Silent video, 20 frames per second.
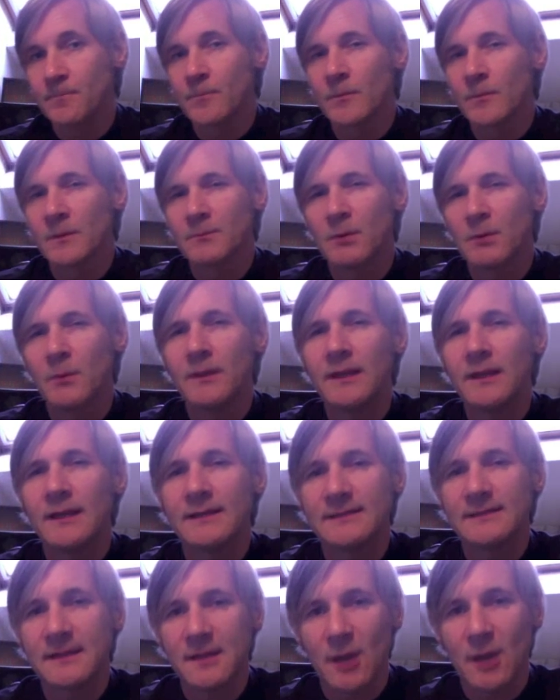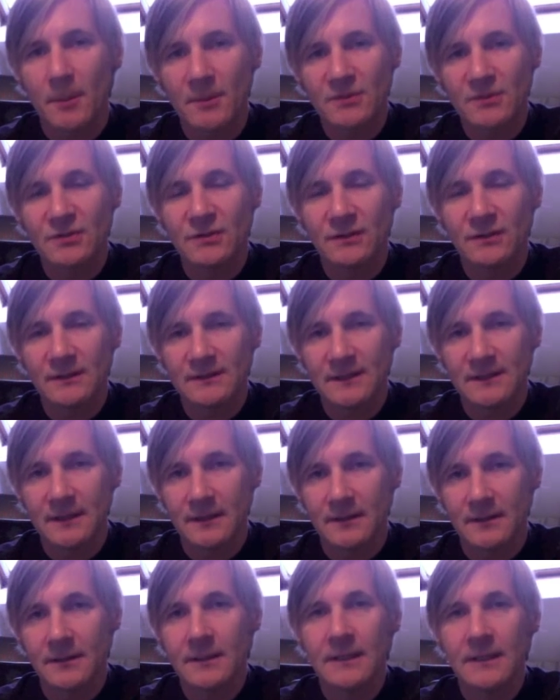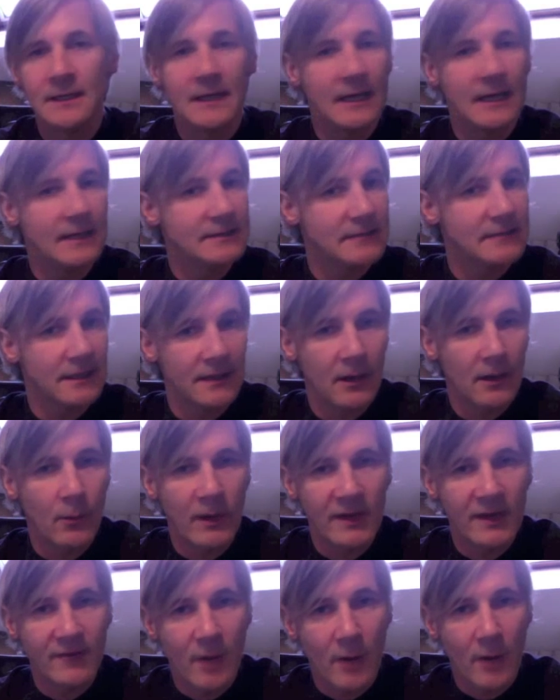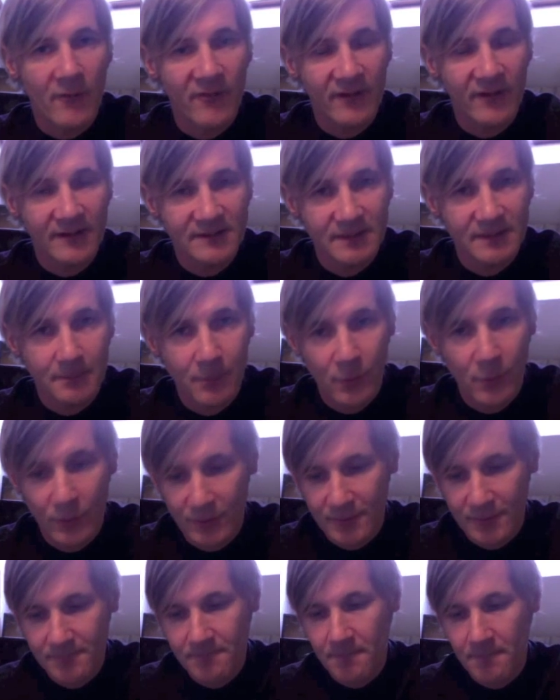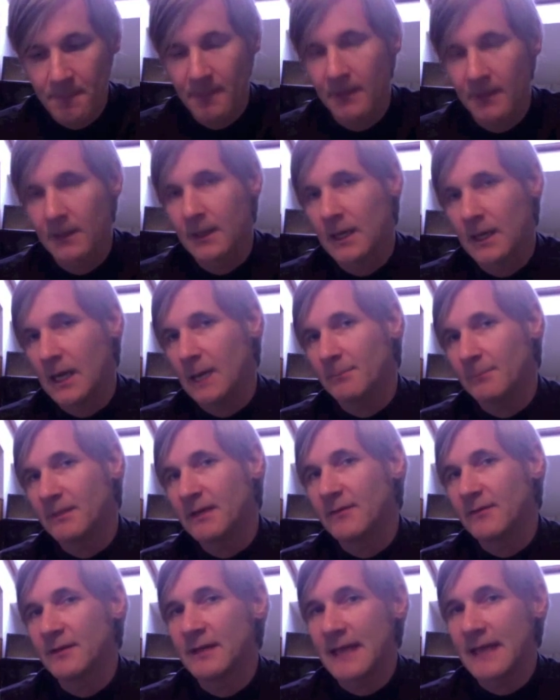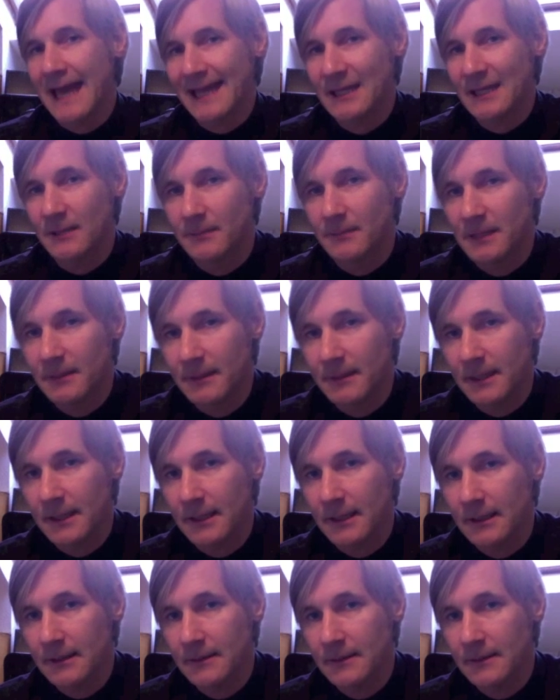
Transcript: But we need to see the opportunities here as a way of offering support. Given the anonymity,